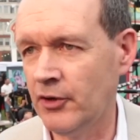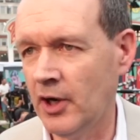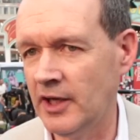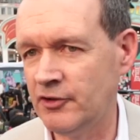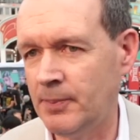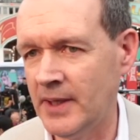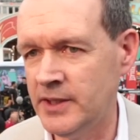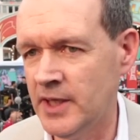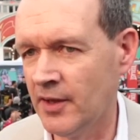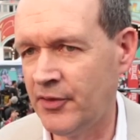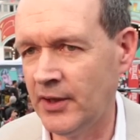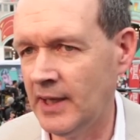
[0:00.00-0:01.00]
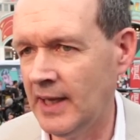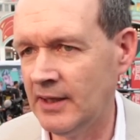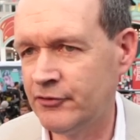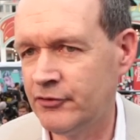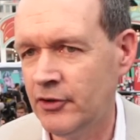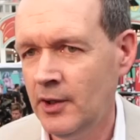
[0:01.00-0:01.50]
and I expect nothing
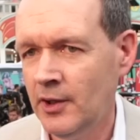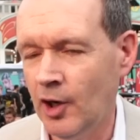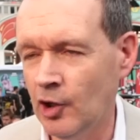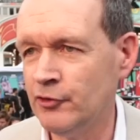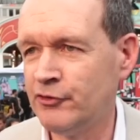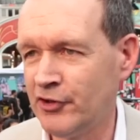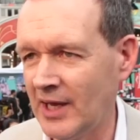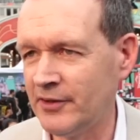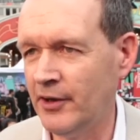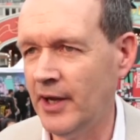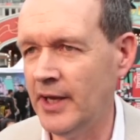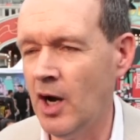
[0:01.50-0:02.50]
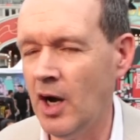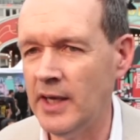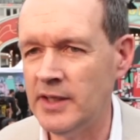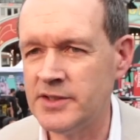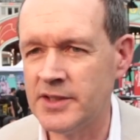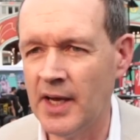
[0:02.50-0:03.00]
less on Saturday night.